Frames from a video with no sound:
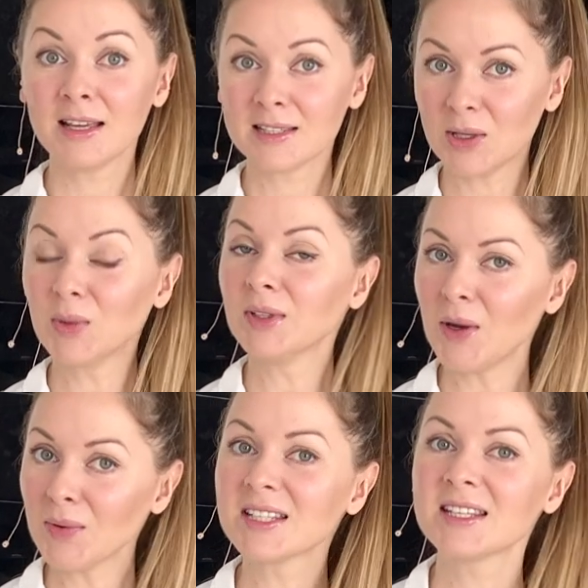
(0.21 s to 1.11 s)
So
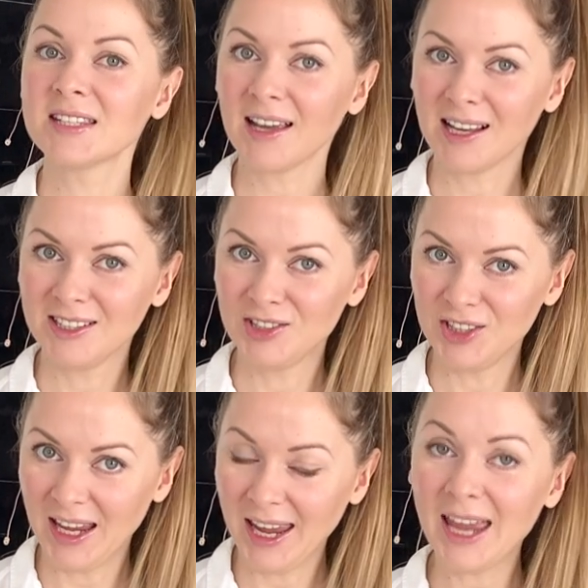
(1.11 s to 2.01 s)
now is the second
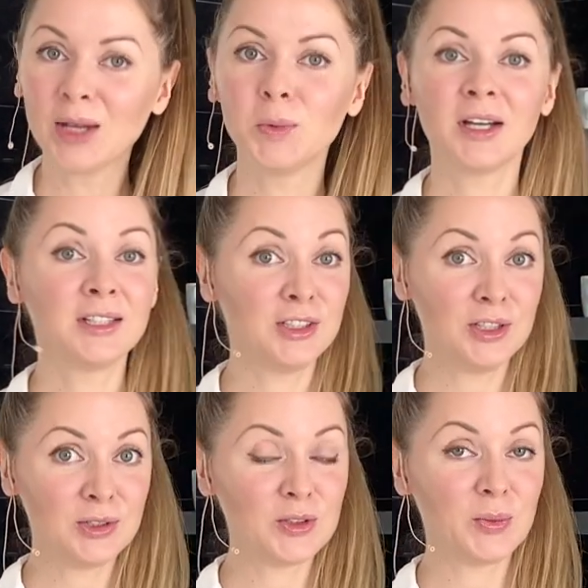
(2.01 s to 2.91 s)
day and we
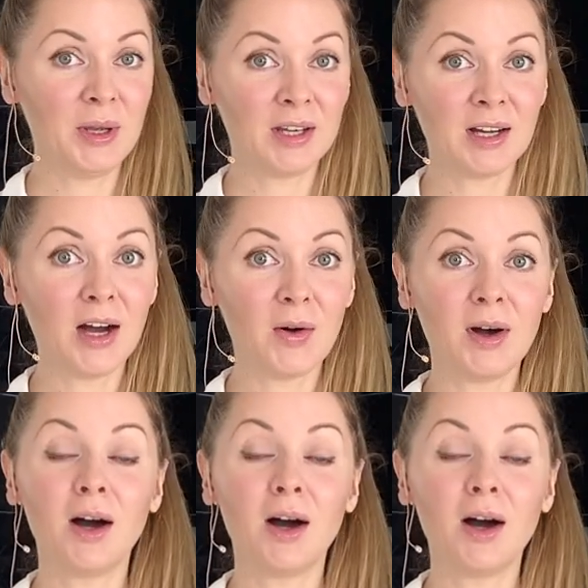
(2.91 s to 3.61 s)
continue to make our